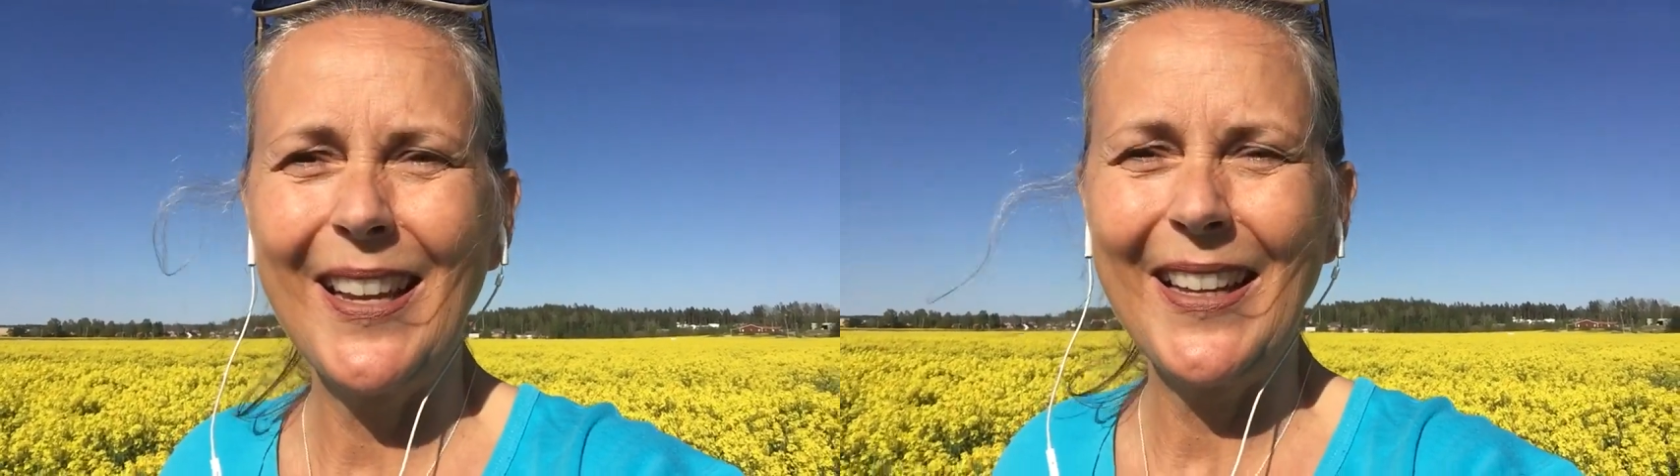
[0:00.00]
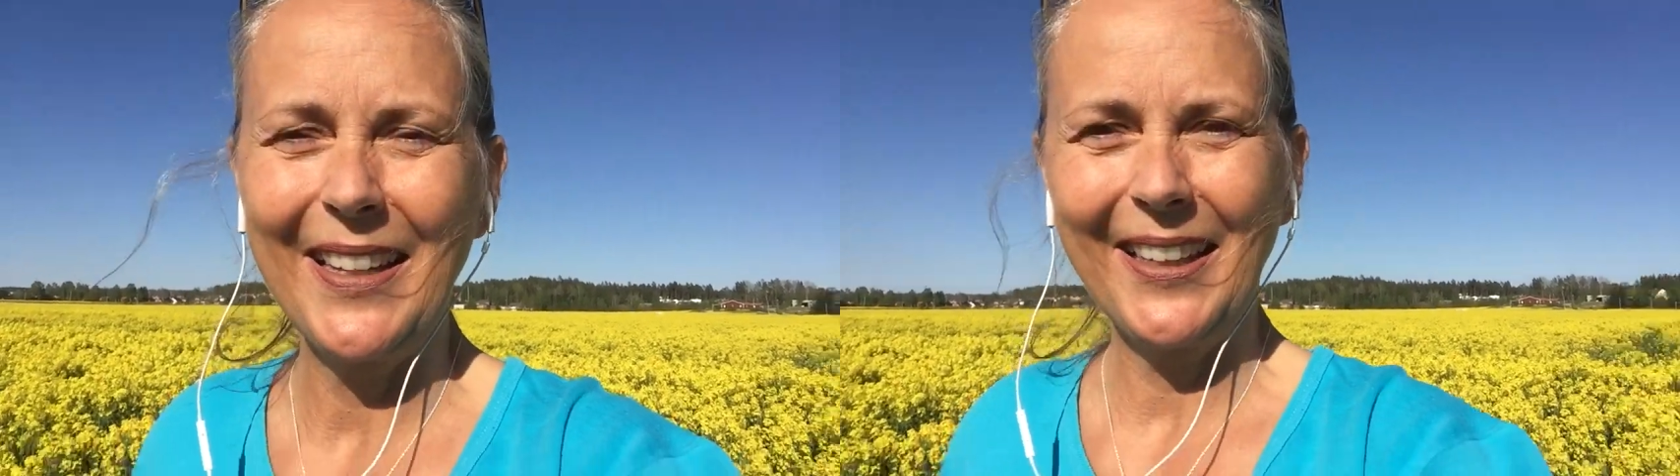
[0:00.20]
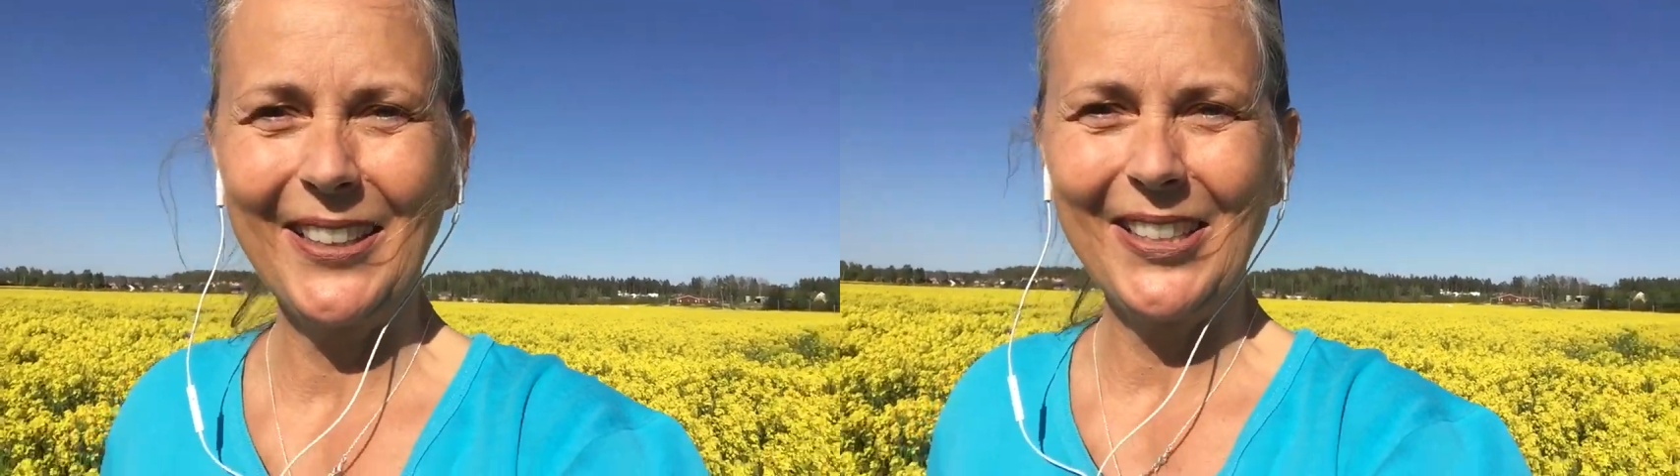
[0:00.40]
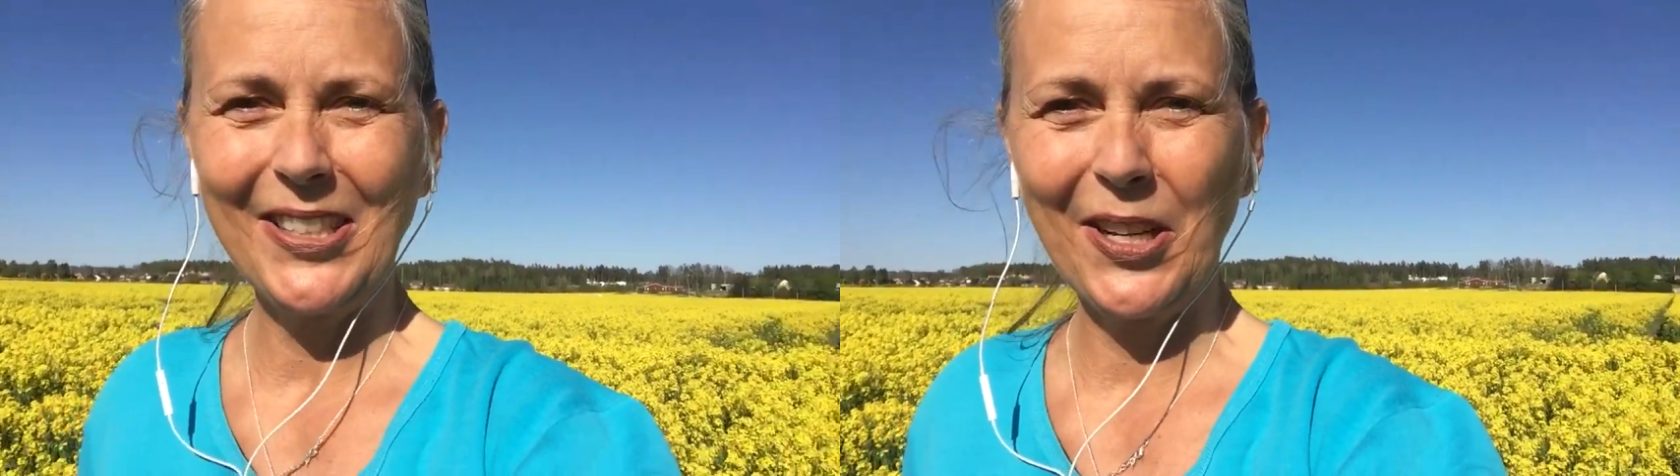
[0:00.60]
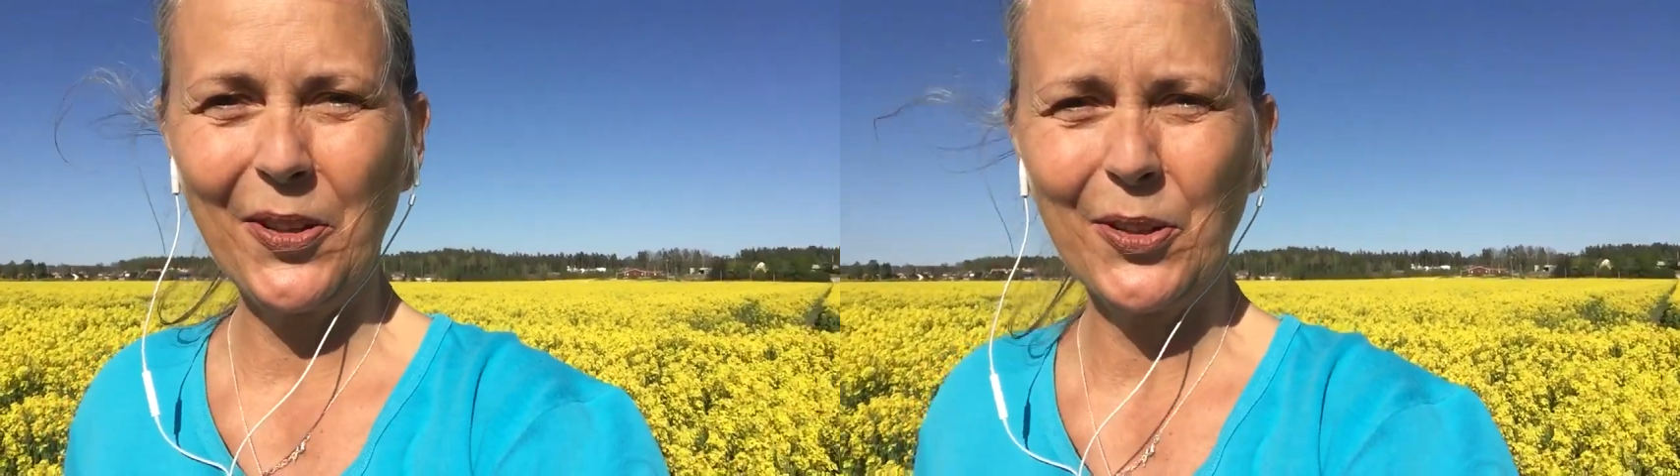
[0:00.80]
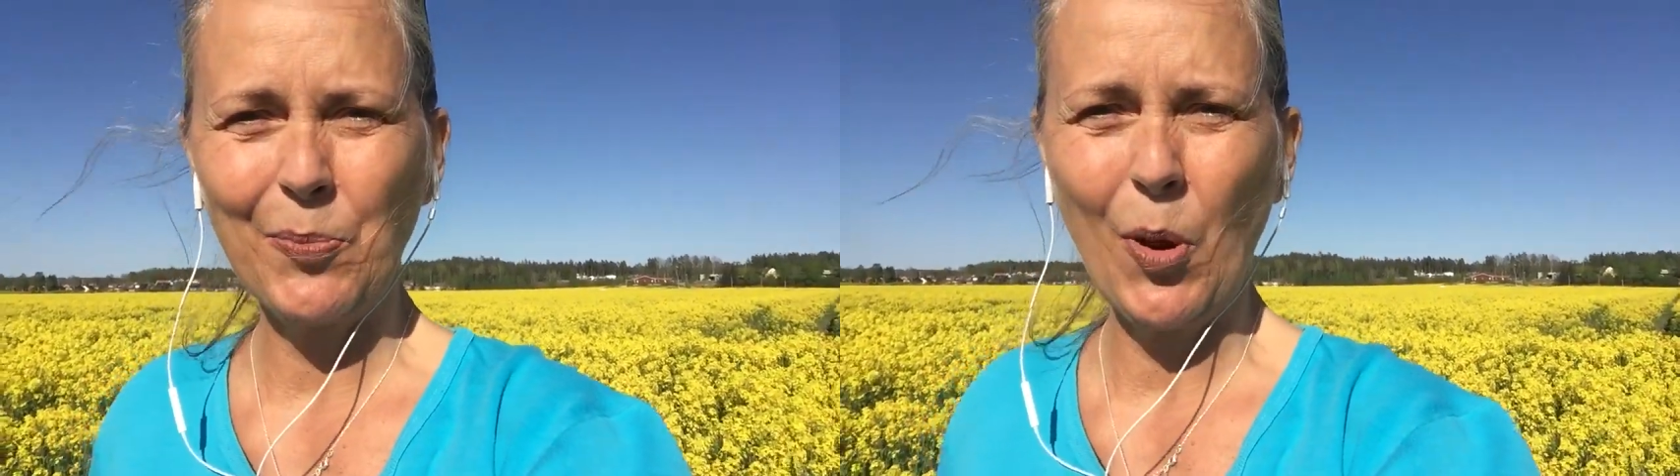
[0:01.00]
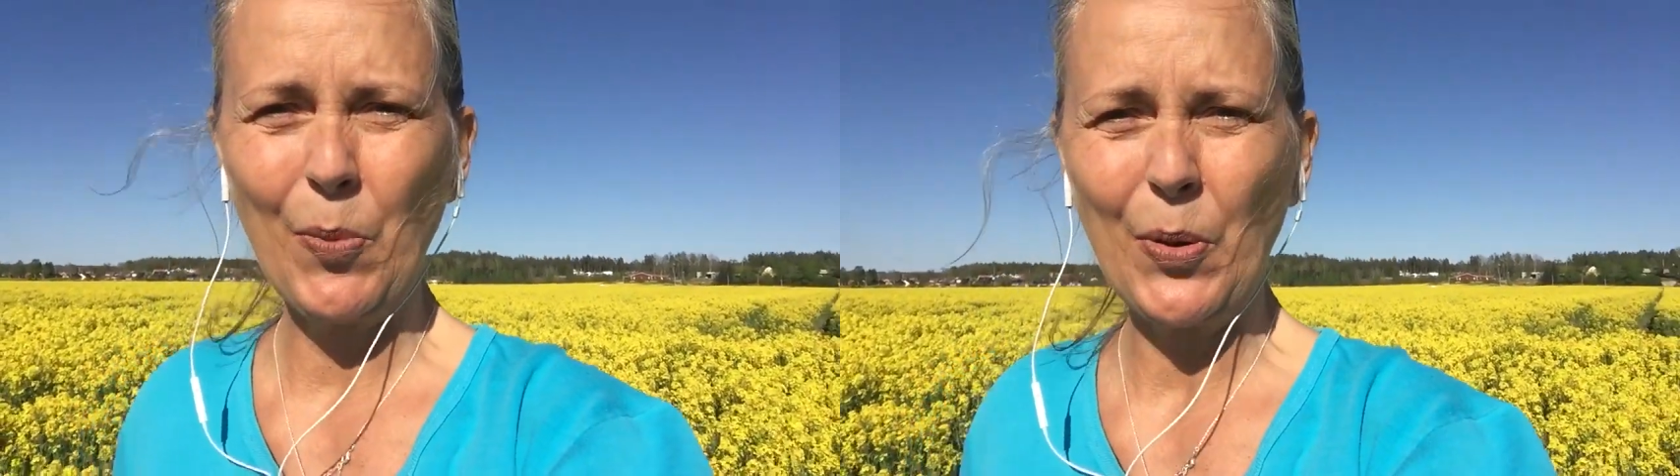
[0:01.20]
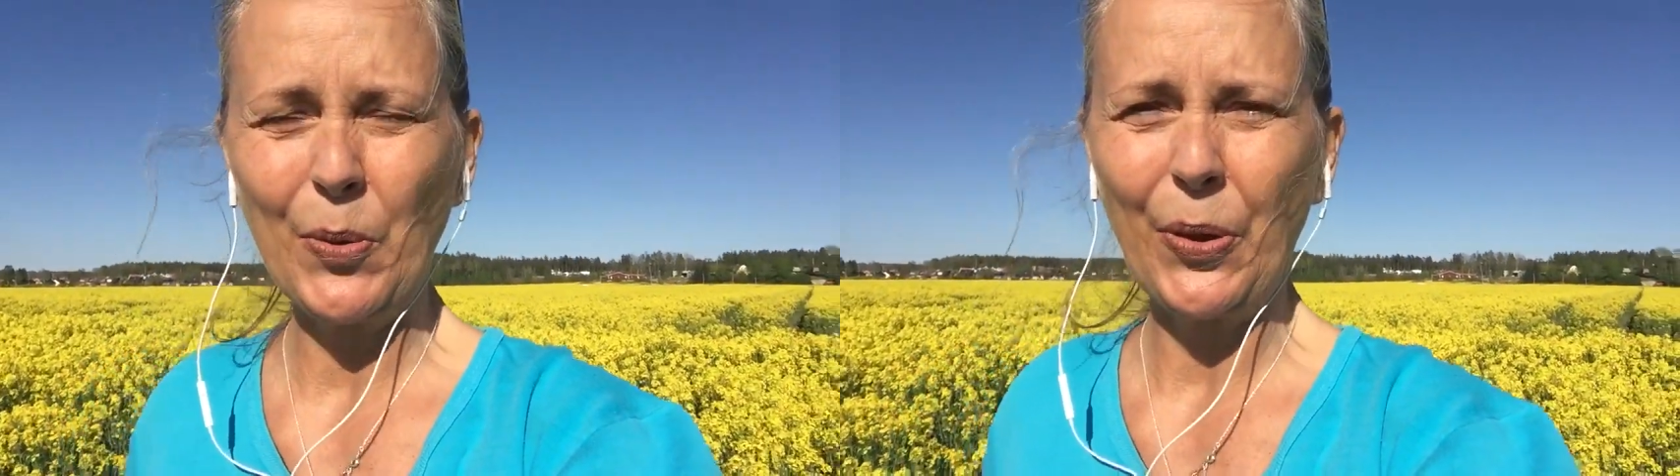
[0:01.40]
and I get to share this
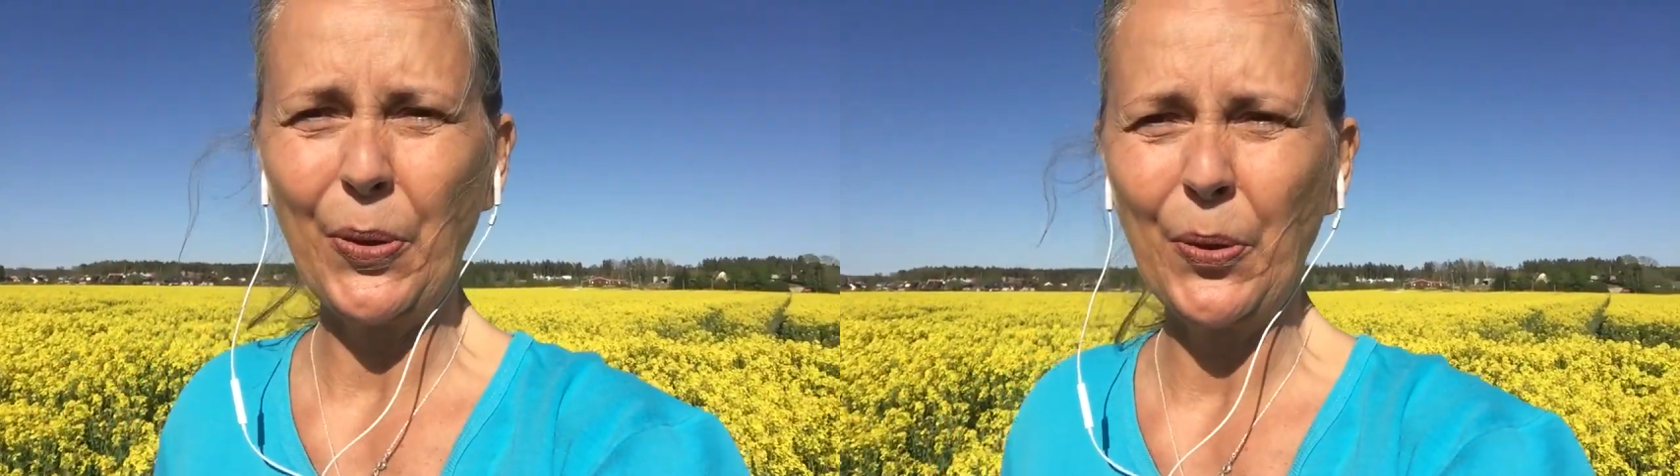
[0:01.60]
moment with